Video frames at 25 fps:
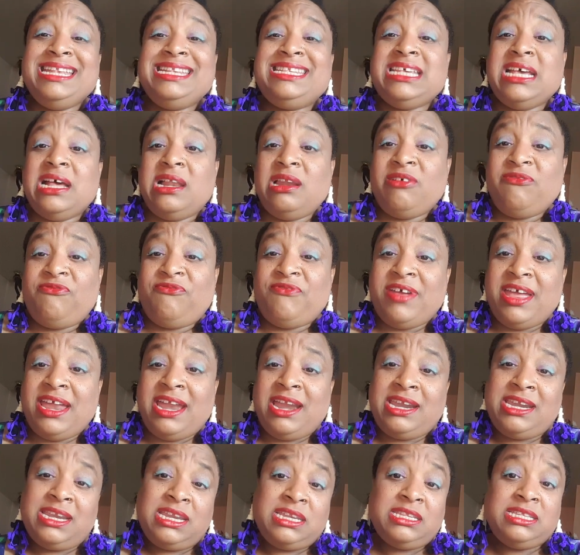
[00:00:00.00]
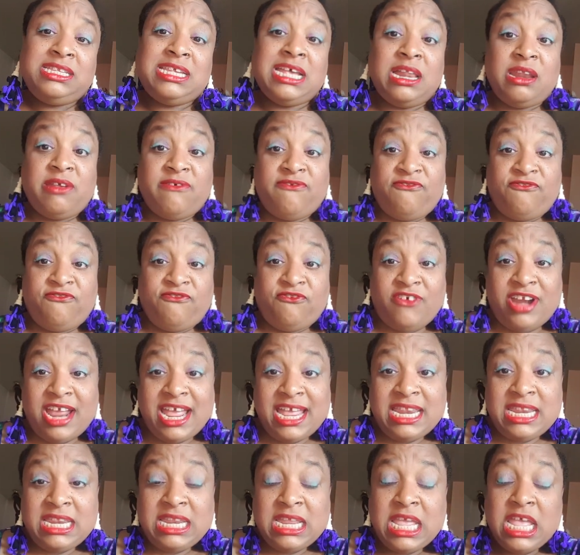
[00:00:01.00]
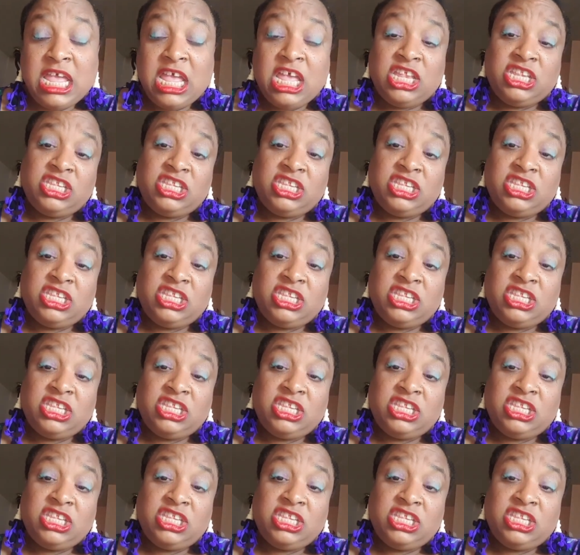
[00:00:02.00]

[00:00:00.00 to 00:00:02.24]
tell a friend, tell a friend,